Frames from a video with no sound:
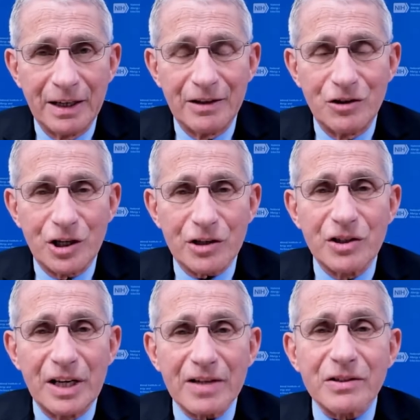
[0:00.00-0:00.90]
And
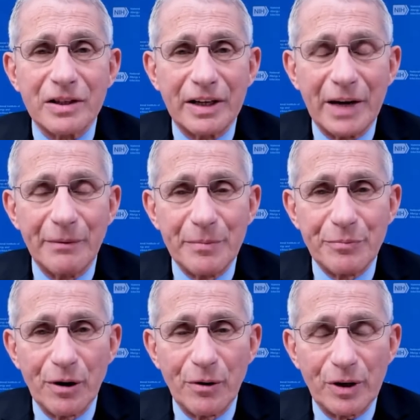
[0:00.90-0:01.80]
just yesterday, we
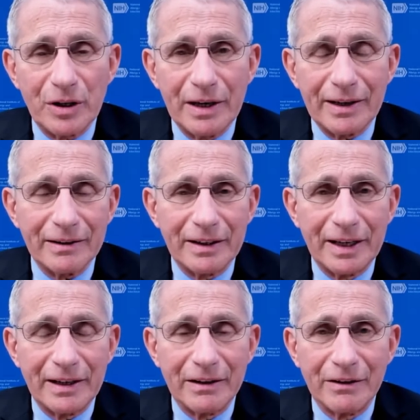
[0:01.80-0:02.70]
broke yet
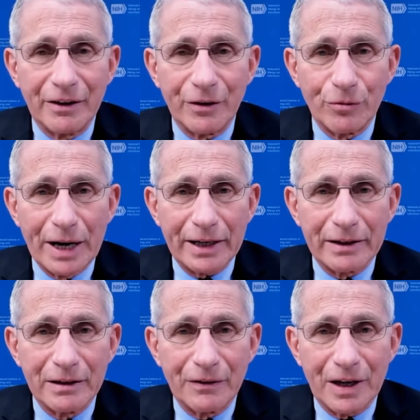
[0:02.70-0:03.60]
again another
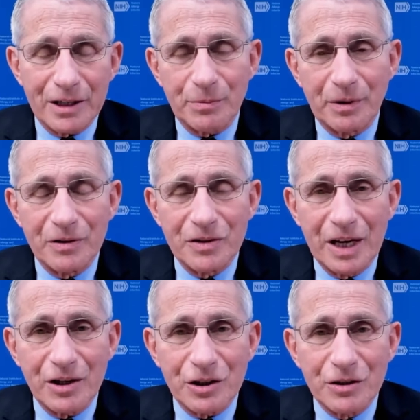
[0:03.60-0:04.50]
record of
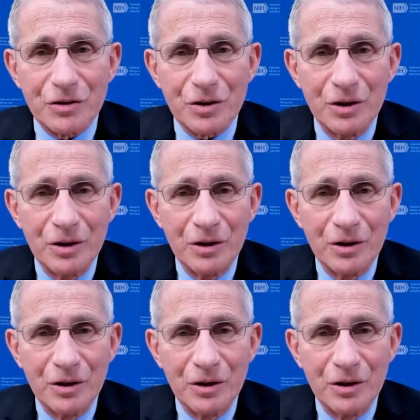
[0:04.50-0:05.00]
hospitalizations